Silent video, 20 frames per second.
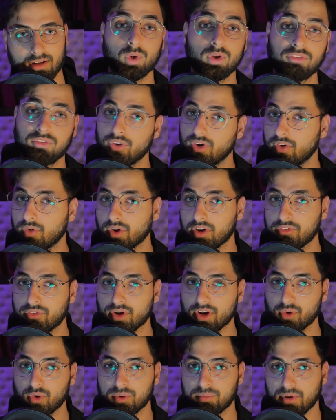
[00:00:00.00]
So if you're looking
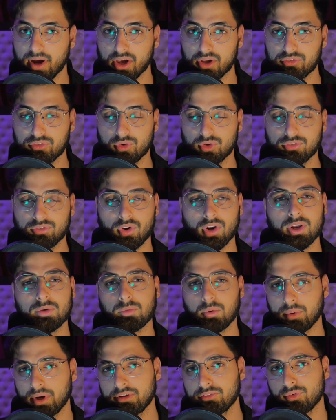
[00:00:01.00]
for a good microphone for
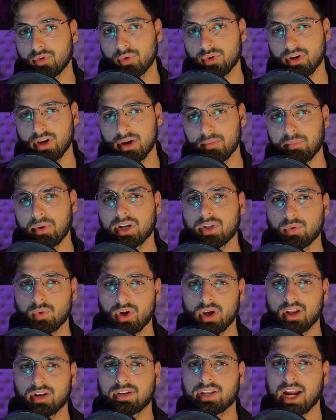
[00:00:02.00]
your mobile phone, but
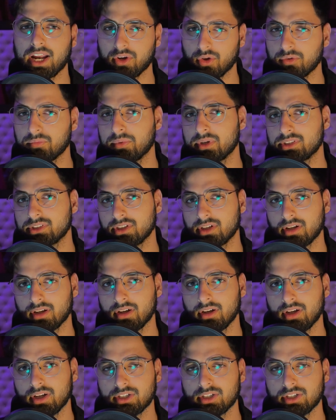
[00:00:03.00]
you are tight on budget,